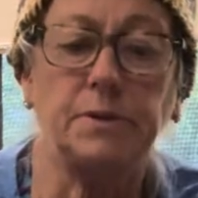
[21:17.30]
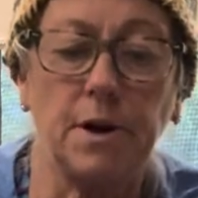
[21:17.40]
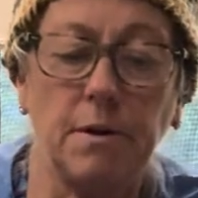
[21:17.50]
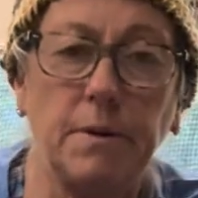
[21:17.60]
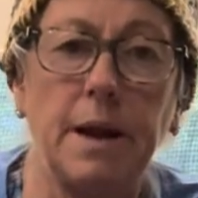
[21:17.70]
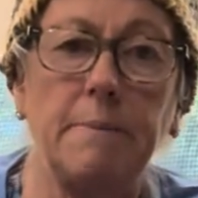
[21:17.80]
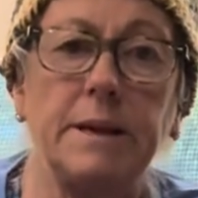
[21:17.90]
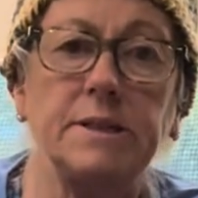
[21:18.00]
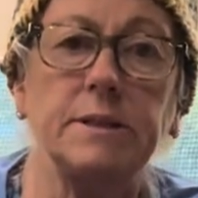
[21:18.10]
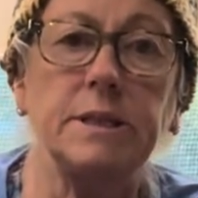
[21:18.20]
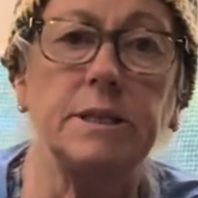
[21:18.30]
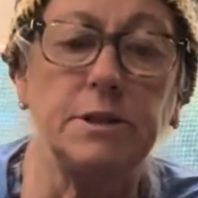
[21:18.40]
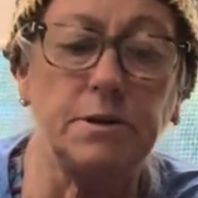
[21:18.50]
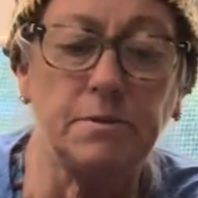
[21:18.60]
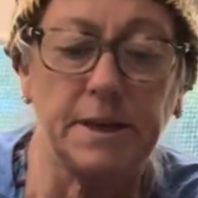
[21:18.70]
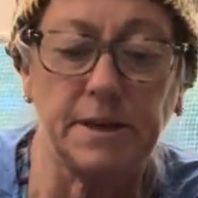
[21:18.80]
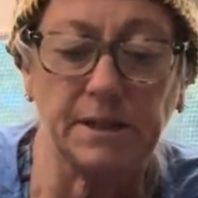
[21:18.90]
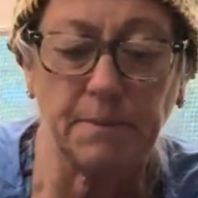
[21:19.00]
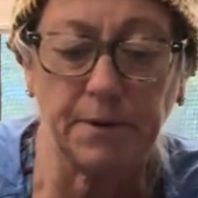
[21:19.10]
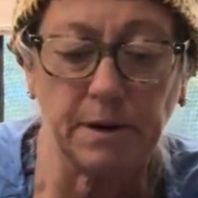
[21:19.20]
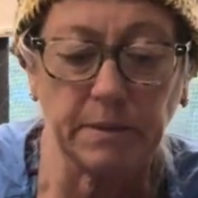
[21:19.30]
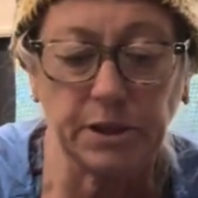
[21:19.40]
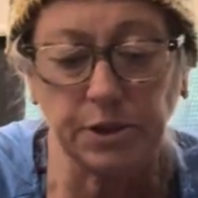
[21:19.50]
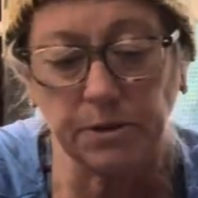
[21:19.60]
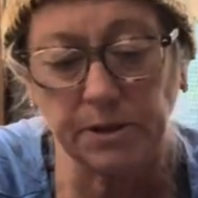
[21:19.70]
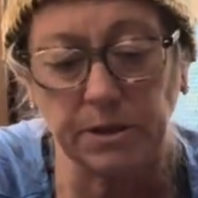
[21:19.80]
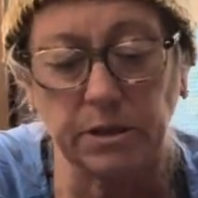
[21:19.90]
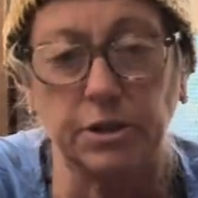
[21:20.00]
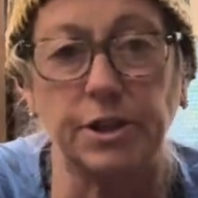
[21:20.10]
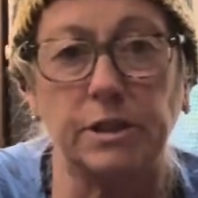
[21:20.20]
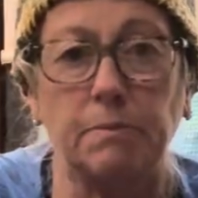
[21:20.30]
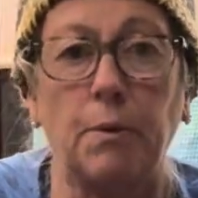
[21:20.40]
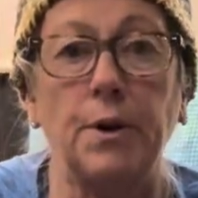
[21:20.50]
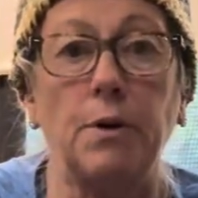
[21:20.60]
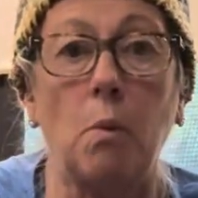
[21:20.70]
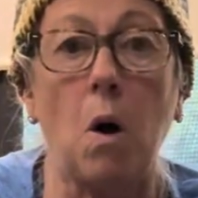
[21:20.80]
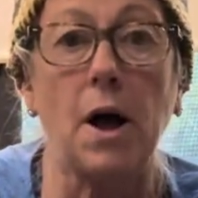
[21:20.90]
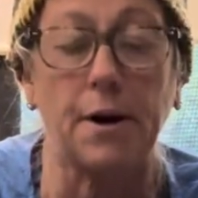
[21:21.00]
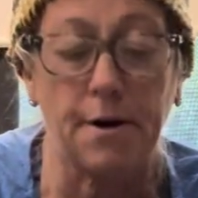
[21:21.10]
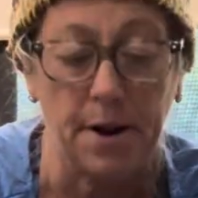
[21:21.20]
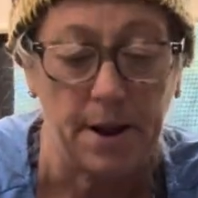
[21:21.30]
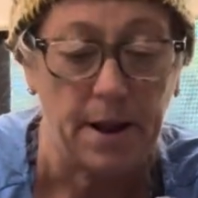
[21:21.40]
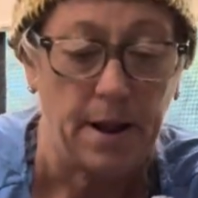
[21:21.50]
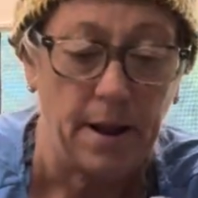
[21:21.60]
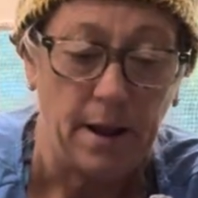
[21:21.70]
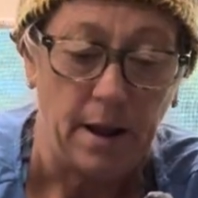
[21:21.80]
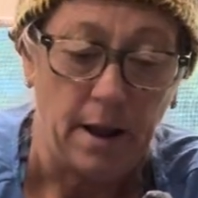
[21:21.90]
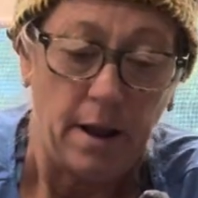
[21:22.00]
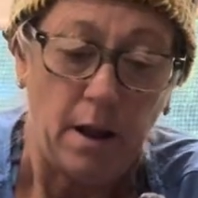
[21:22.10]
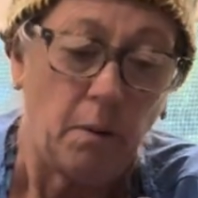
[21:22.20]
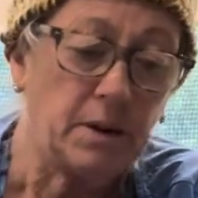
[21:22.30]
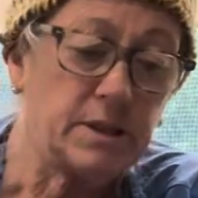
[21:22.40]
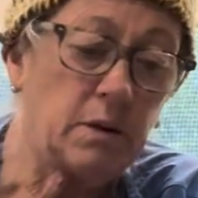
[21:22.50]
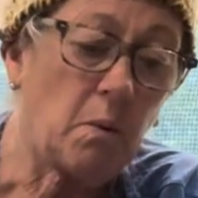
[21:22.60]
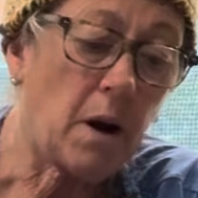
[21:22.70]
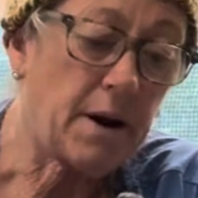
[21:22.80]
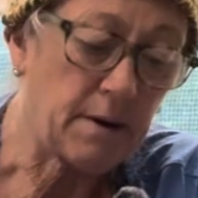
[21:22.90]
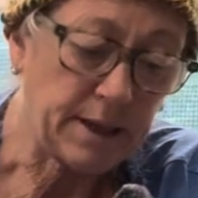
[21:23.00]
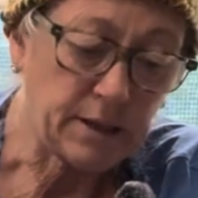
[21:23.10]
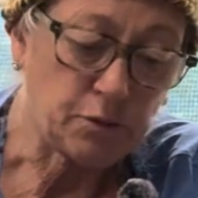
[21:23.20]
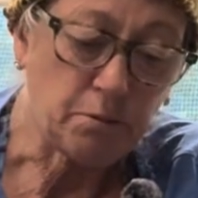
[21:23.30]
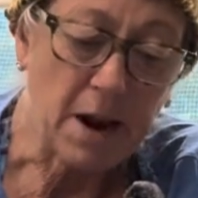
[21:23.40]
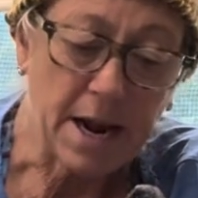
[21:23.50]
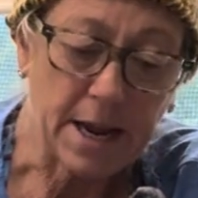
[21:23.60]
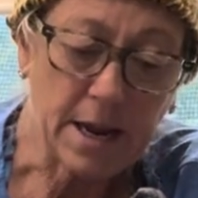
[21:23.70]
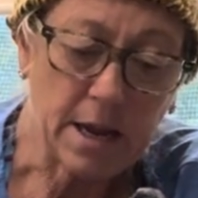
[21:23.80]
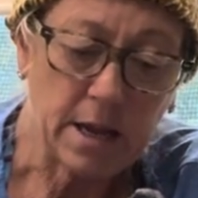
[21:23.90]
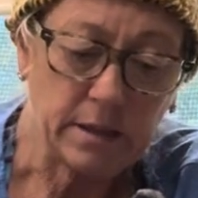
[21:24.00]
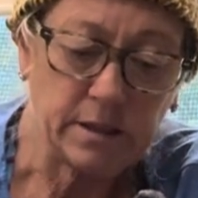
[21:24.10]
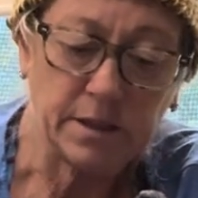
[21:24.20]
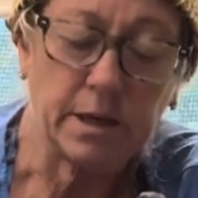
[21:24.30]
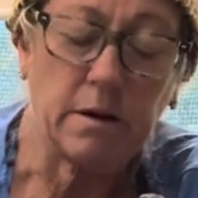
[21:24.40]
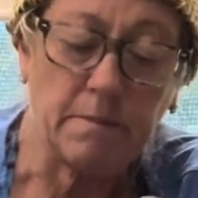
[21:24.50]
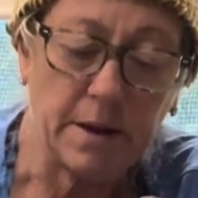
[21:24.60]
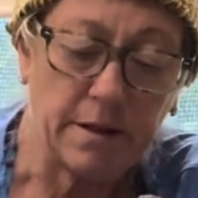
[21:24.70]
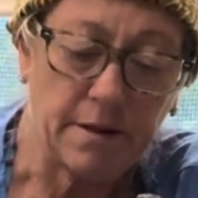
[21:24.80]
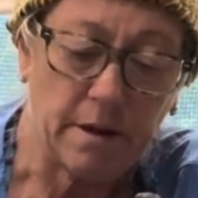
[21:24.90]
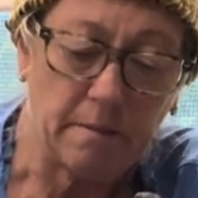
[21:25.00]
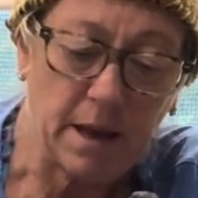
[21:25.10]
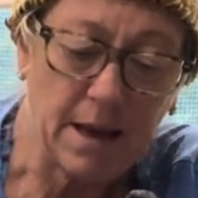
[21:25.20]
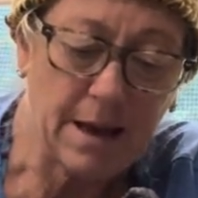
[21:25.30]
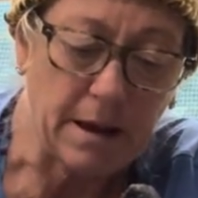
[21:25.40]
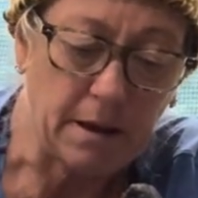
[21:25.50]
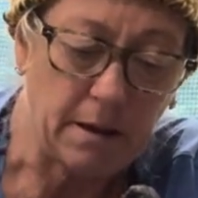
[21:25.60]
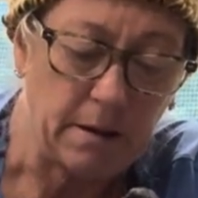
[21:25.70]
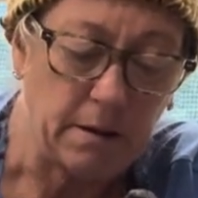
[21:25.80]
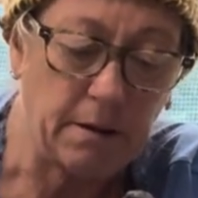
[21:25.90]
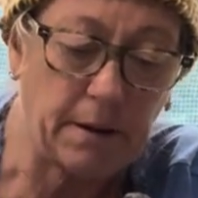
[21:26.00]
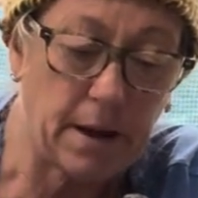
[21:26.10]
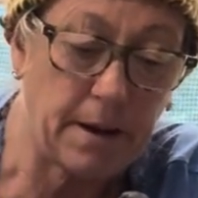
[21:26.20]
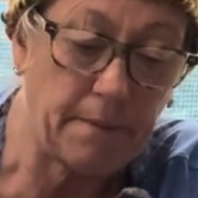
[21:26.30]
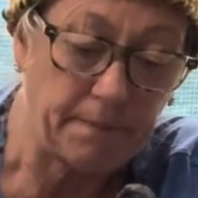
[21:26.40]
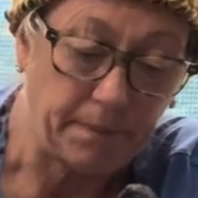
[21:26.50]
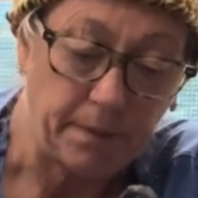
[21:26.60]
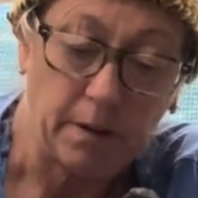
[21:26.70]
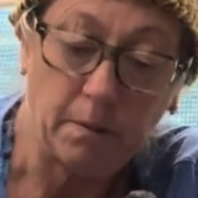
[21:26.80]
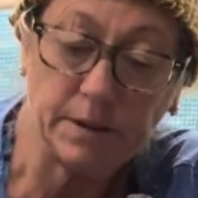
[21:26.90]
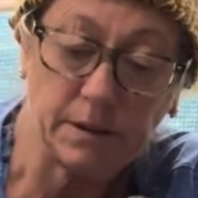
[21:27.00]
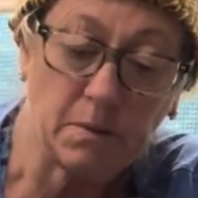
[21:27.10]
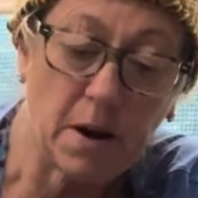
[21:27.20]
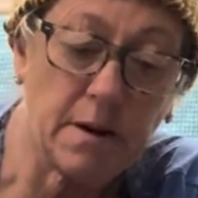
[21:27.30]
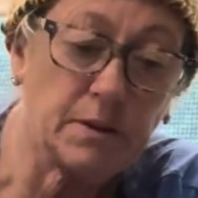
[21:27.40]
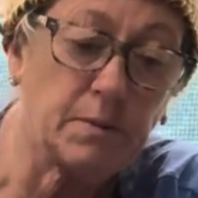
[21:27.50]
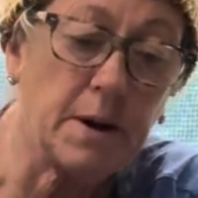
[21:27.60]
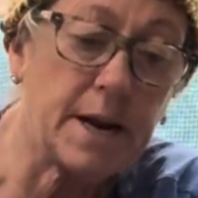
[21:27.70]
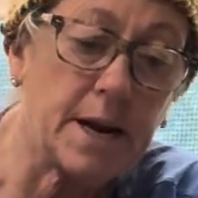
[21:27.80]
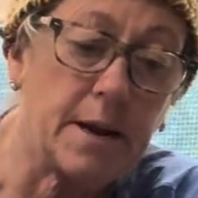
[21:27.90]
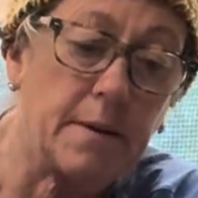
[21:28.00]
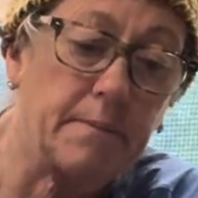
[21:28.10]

So what I basically do is I pretty much use it to just boil water. Once the water is ready, it's stuck on my thumb. Okay. Once the water is ready,